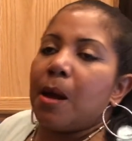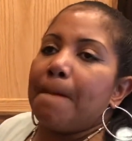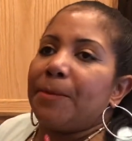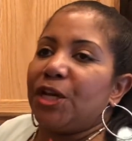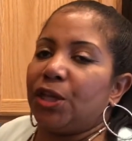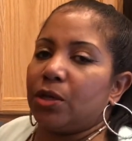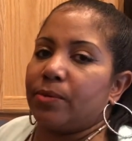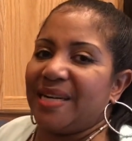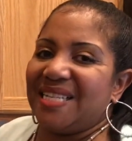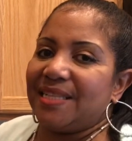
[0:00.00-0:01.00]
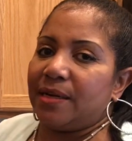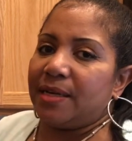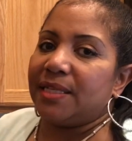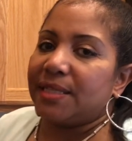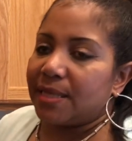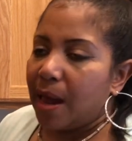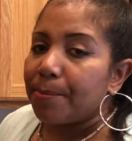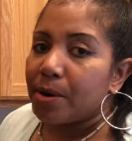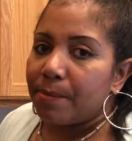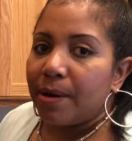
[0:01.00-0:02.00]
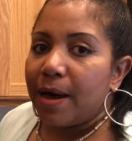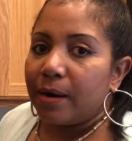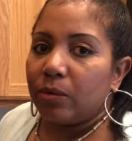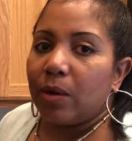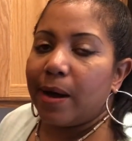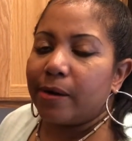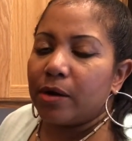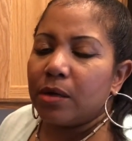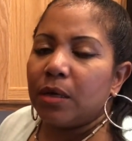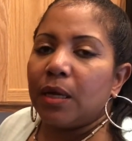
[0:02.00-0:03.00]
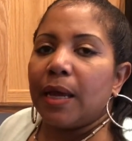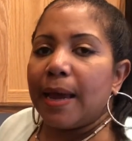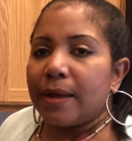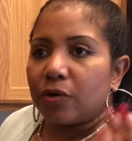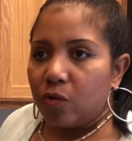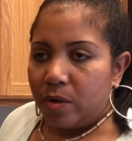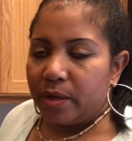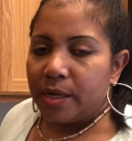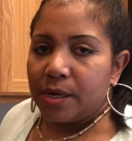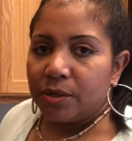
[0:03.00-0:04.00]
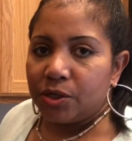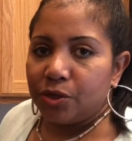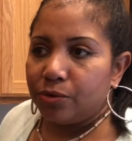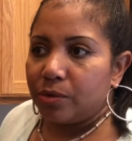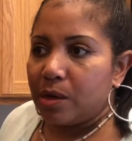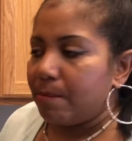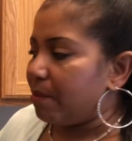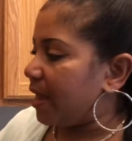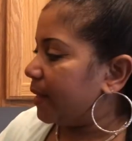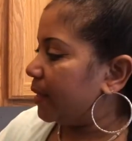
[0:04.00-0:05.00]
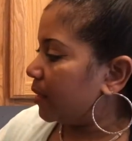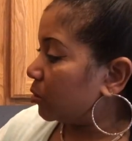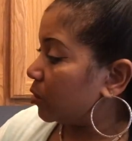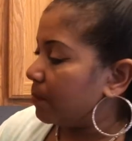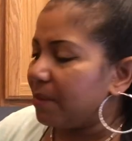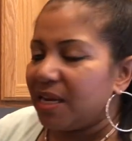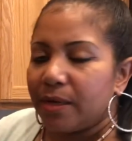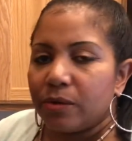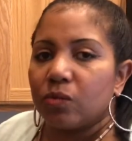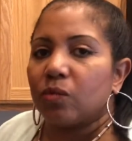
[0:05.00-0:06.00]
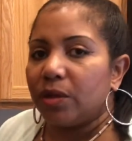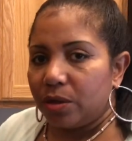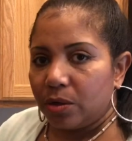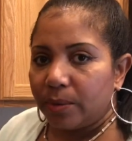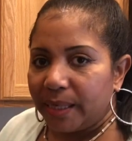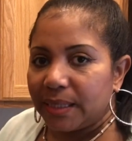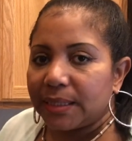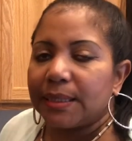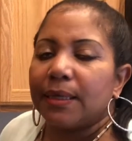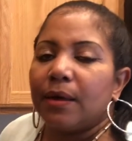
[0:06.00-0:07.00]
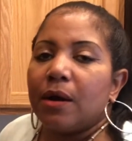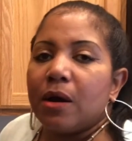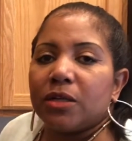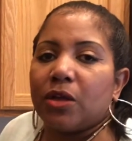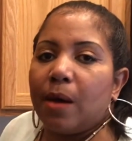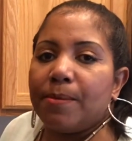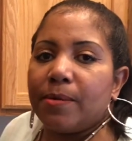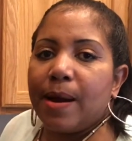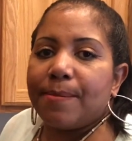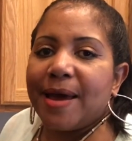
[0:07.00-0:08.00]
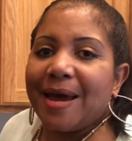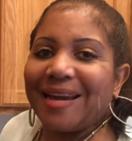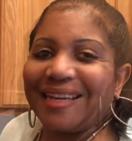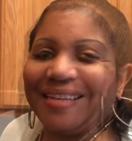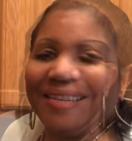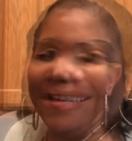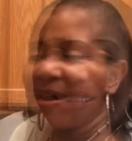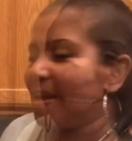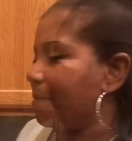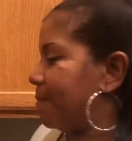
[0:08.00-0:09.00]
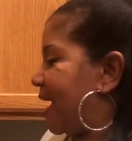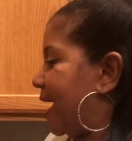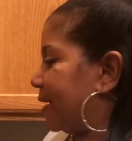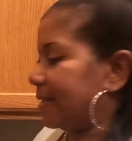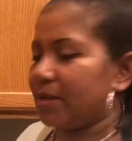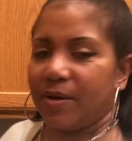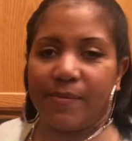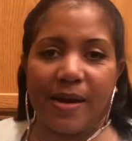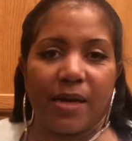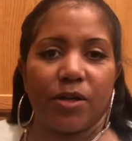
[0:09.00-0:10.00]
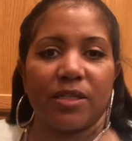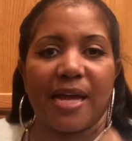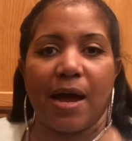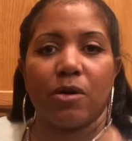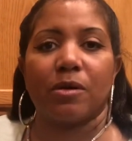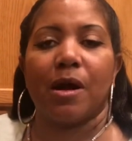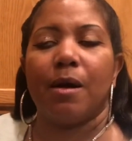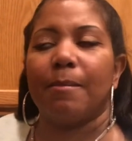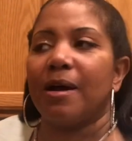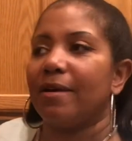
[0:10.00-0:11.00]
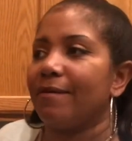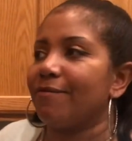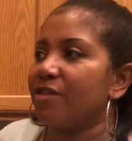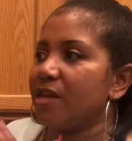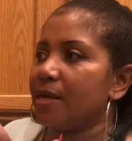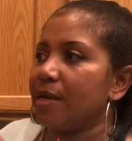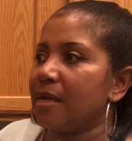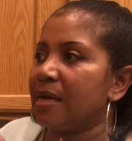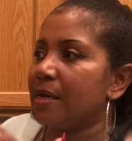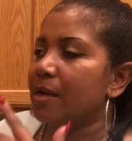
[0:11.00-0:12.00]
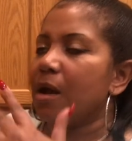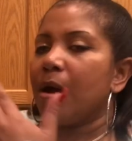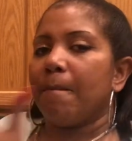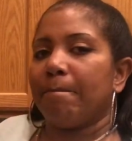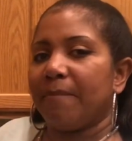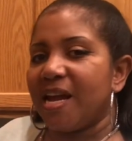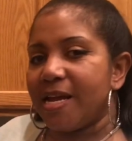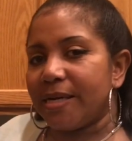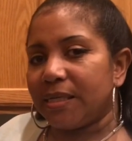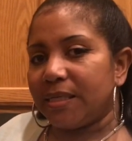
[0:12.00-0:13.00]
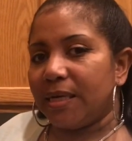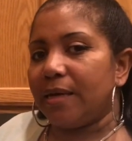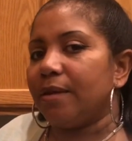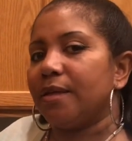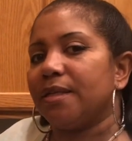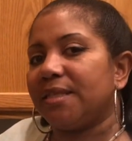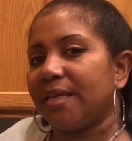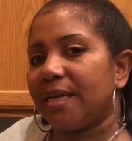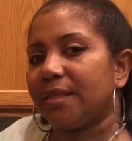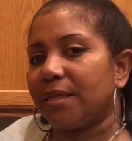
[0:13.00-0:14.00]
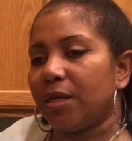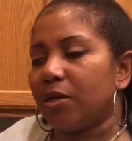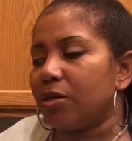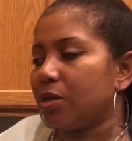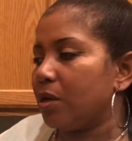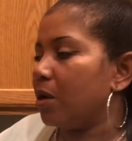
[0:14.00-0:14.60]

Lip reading: put the greens in a separate pot of water, and go on to combining the meat with the greens. So I'll be right back. Everybody, I'm back. So anyway, here's the outcome of the meat in the seasoned